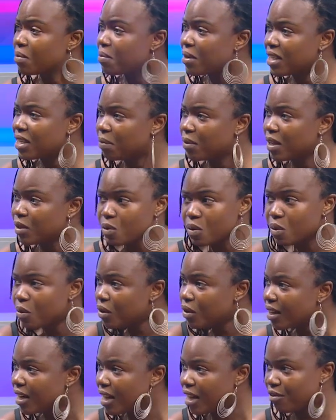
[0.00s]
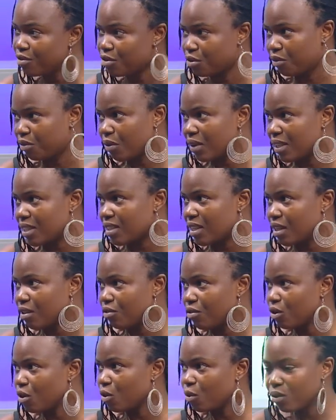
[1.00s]
better place, we wouldn't have to feel unsafe.
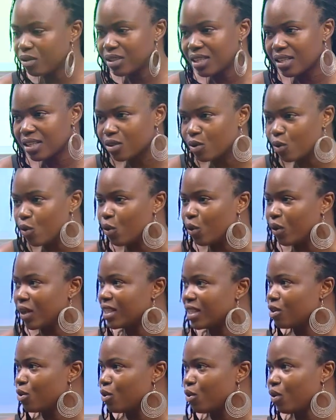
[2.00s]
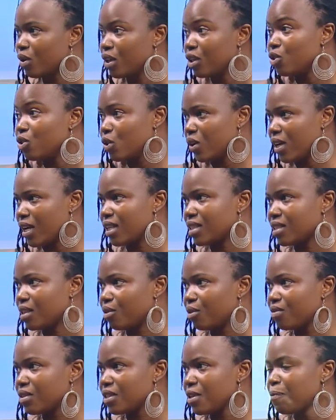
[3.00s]
You know, we'll just go and, you know, enjoy
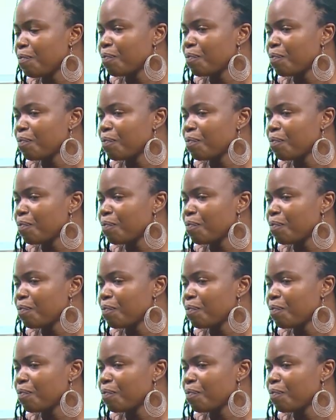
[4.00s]
ourselves.